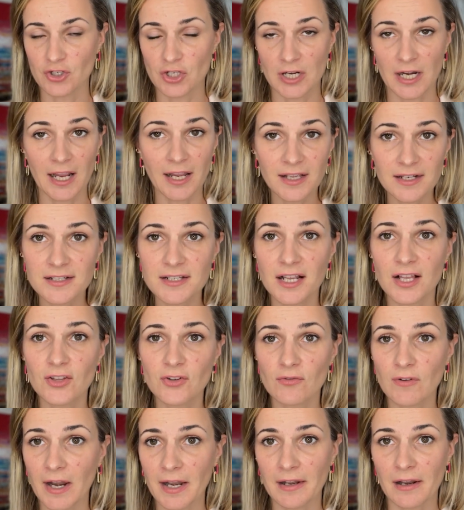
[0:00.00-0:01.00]
And I can tell
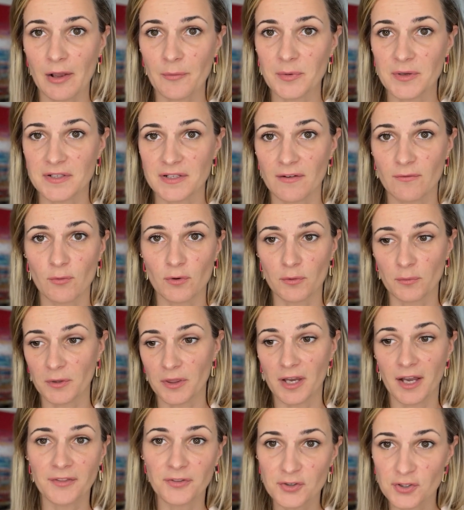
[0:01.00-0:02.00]
you right now, because I've worked with
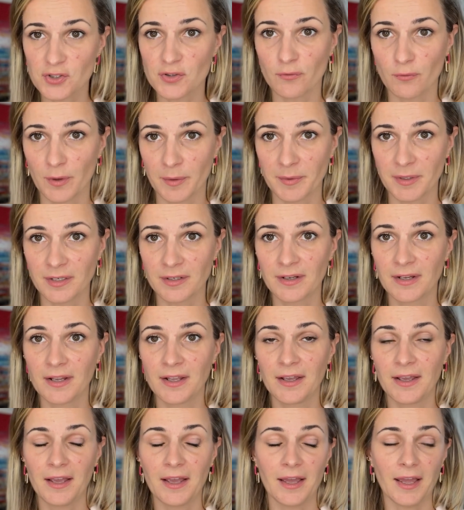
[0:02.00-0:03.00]
hundreds of women
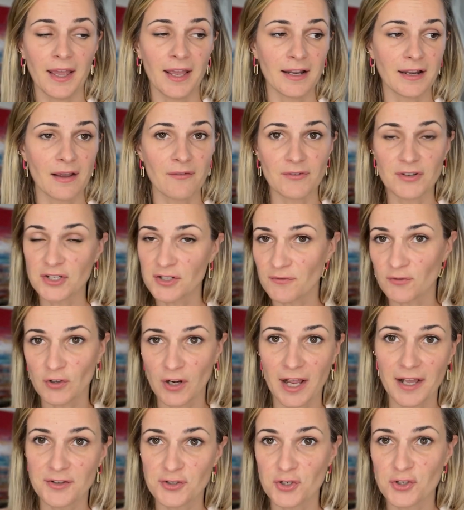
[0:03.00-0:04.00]
and I've interviewed
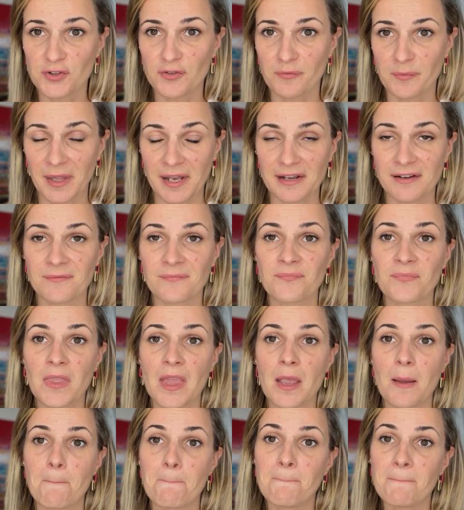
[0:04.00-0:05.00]
hundreds of men,
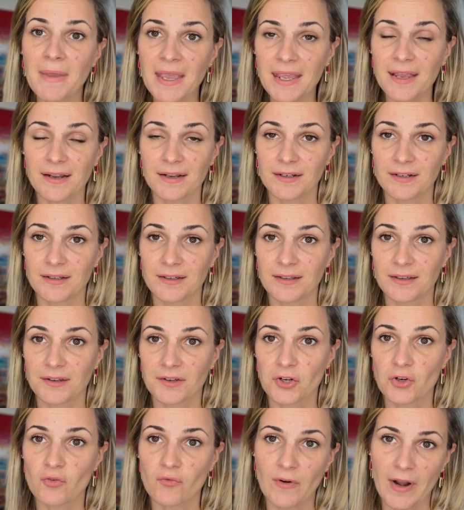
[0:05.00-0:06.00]
men
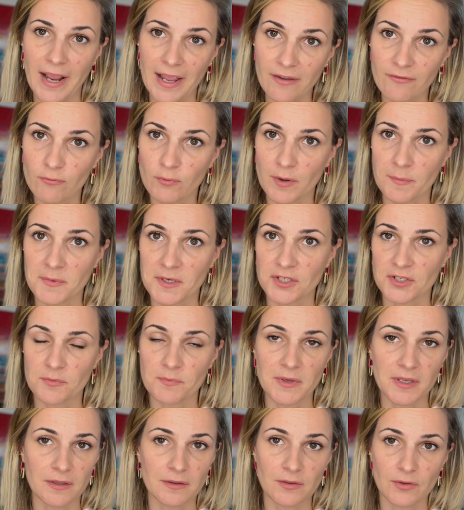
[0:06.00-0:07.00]
crave women to
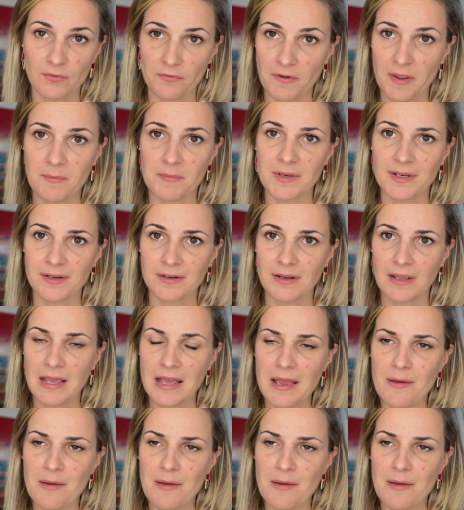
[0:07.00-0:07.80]
be in their feminine.